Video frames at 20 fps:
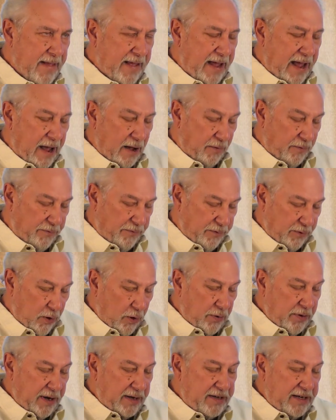El
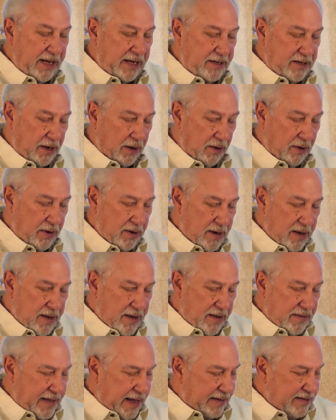Floridito.
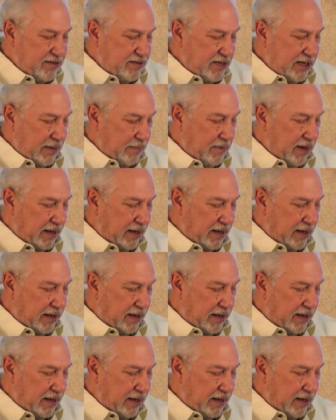That seemed